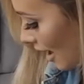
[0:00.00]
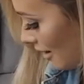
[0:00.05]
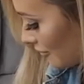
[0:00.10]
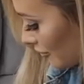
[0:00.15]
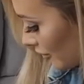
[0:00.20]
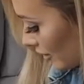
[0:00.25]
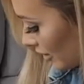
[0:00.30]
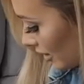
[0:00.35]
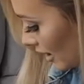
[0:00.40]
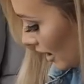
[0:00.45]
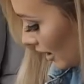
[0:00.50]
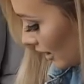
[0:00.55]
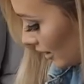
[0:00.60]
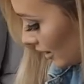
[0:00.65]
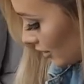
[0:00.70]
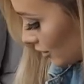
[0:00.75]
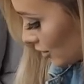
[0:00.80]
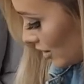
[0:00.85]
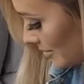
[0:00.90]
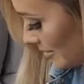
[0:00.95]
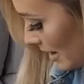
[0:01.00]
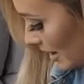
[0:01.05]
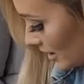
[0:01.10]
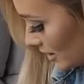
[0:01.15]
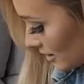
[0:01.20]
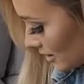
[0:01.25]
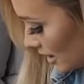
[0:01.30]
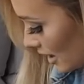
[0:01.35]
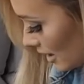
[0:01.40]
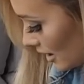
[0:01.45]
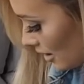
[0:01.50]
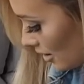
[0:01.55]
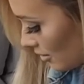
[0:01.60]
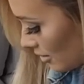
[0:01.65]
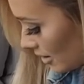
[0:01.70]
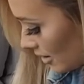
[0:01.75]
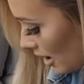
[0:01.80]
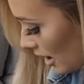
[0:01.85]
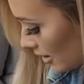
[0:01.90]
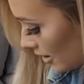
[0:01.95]
Everything, literally. Becky's like, oh,
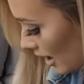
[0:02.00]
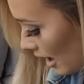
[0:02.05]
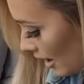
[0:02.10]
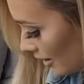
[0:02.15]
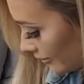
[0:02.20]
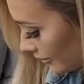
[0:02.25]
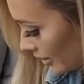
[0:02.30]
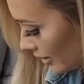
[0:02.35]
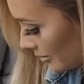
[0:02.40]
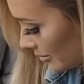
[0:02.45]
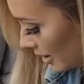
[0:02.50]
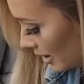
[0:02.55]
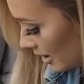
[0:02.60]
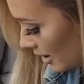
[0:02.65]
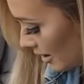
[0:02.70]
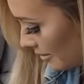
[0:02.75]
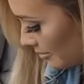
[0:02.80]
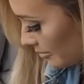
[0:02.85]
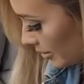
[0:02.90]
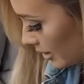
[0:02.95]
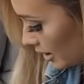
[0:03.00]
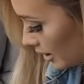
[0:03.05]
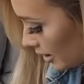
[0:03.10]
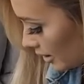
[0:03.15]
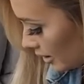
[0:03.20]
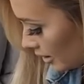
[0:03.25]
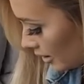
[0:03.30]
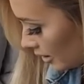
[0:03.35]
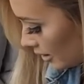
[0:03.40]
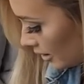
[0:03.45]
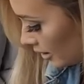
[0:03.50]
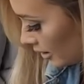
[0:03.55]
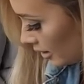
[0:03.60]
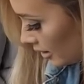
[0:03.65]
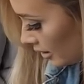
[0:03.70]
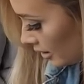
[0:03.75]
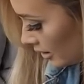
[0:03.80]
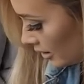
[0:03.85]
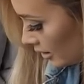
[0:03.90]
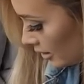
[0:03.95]
you cut that, have you? I'm like, yep.
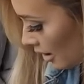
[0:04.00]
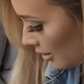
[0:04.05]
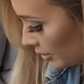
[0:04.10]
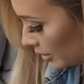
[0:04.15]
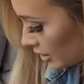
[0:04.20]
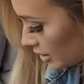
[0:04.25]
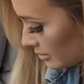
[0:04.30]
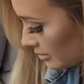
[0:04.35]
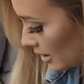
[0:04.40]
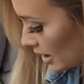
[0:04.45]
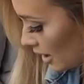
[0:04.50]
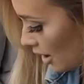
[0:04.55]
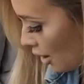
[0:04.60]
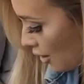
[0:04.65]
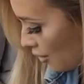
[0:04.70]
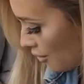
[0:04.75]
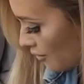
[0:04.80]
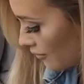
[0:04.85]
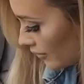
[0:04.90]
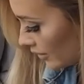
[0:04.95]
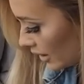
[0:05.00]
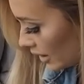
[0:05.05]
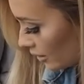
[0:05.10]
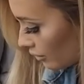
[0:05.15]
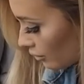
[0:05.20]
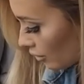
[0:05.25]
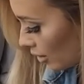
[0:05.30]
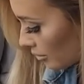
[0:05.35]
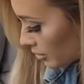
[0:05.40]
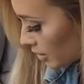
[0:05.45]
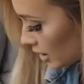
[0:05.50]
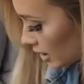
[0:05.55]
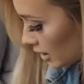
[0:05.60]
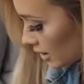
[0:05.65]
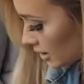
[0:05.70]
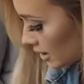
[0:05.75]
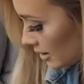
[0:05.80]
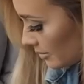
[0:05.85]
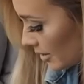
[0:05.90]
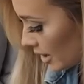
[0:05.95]
I want it to be like overly cropped so you
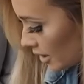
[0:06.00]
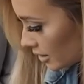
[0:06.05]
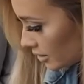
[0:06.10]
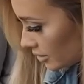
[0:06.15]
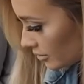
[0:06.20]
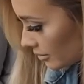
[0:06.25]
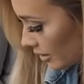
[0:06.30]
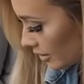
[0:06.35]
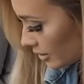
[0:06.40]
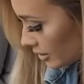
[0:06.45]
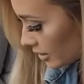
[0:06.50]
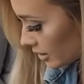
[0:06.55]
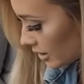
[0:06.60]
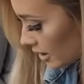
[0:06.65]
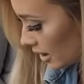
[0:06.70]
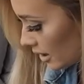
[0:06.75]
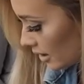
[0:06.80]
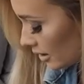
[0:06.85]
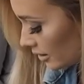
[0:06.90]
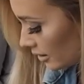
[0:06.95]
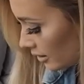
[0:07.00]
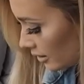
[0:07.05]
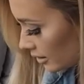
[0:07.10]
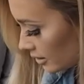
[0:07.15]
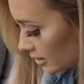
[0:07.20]
can see my underwear underneath.